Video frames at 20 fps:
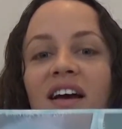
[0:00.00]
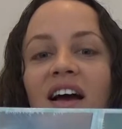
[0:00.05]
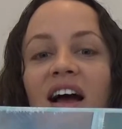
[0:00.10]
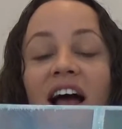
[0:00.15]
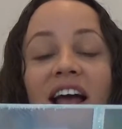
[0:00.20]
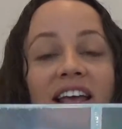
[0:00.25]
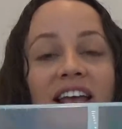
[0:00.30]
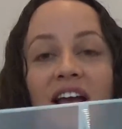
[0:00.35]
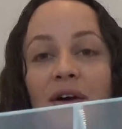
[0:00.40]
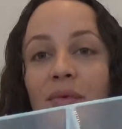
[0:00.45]

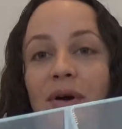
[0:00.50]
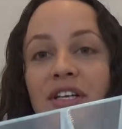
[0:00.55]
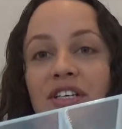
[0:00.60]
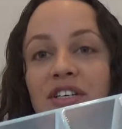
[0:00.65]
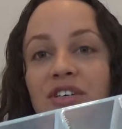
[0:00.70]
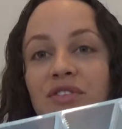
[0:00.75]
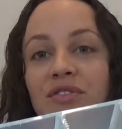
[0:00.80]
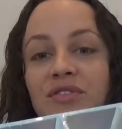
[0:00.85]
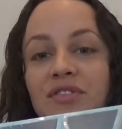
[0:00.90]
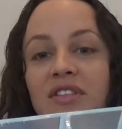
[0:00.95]
I can't wait
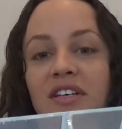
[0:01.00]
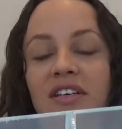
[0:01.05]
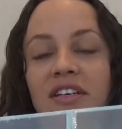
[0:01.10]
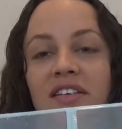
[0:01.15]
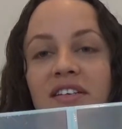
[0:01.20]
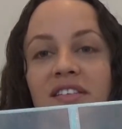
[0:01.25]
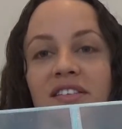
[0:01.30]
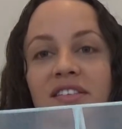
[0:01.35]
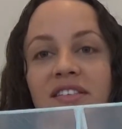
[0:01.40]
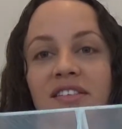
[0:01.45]
to use
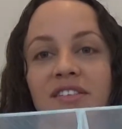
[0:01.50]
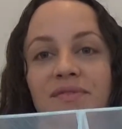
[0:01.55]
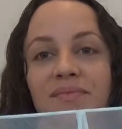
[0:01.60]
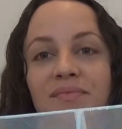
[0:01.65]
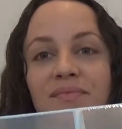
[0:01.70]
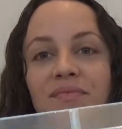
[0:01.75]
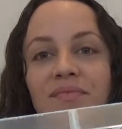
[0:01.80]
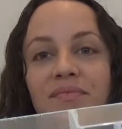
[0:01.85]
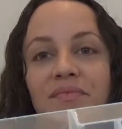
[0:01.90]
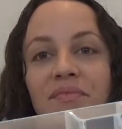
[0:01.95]
this.
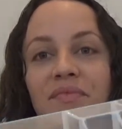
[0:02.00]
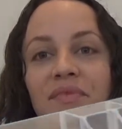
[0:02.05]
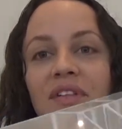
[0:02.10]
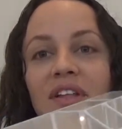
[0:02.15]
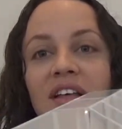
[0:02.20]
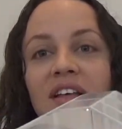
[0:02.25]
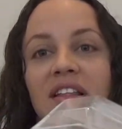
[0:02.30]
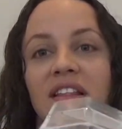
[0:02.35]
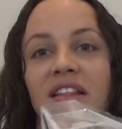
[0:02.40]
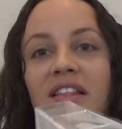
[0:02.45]

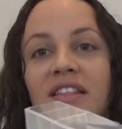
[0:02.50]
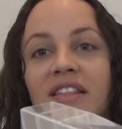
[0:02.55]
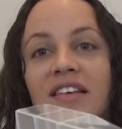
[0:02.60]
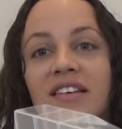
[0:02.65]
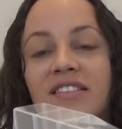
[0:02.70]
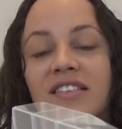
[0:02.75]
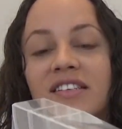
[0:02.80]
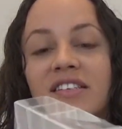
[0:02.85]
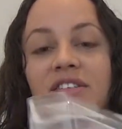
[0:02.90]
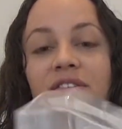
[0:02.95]

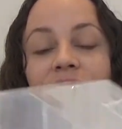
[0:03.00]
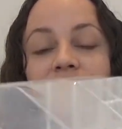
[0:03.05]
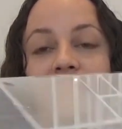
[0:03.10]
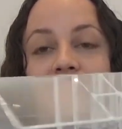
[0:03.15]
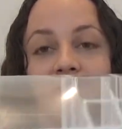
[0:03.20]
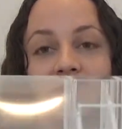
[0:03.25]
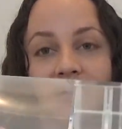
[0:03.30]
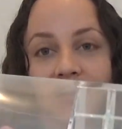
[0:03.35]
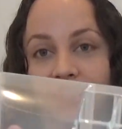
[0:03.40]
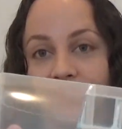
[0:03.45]
This is
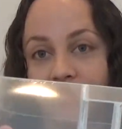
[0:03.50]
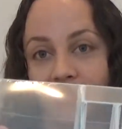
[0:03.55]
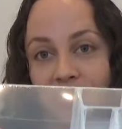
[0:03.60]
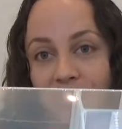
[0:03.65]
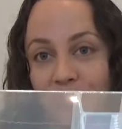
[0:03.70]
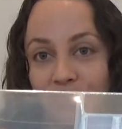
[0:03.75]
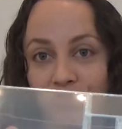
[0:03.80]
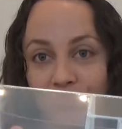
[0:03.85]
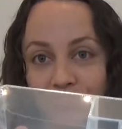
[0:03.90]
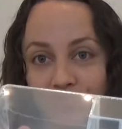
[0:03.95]
very, very
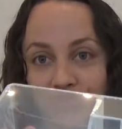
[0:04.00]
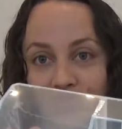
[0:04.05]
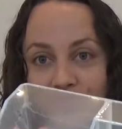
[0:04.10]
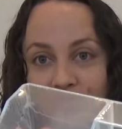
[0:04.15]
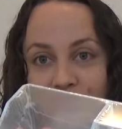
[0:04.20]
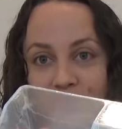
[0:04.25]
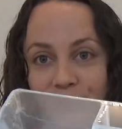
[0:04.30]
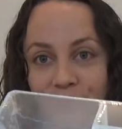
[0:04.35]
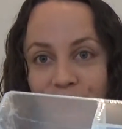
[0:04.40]
cute.